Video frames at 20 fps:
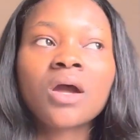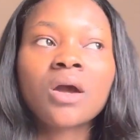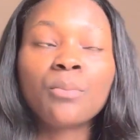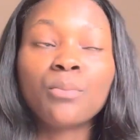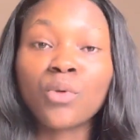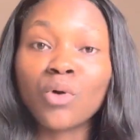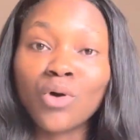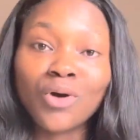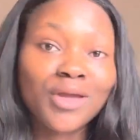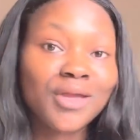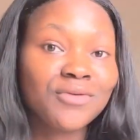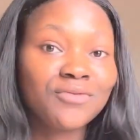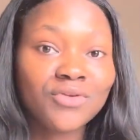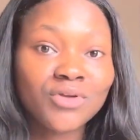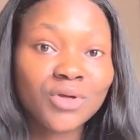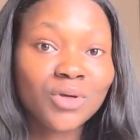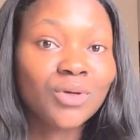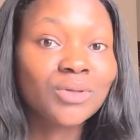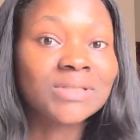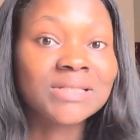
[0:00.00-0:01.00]
Or if
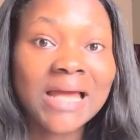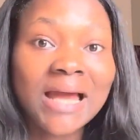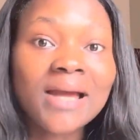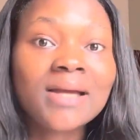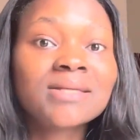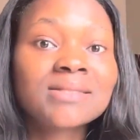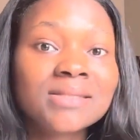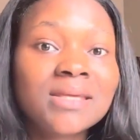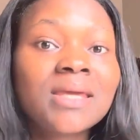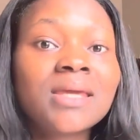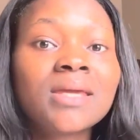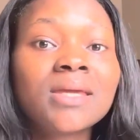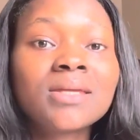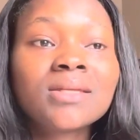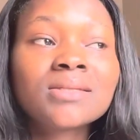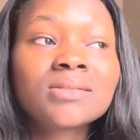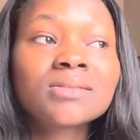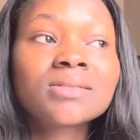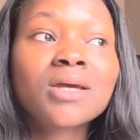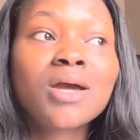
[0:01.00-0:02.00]
you're dark
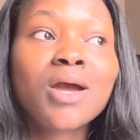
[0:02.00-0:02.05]
skinned,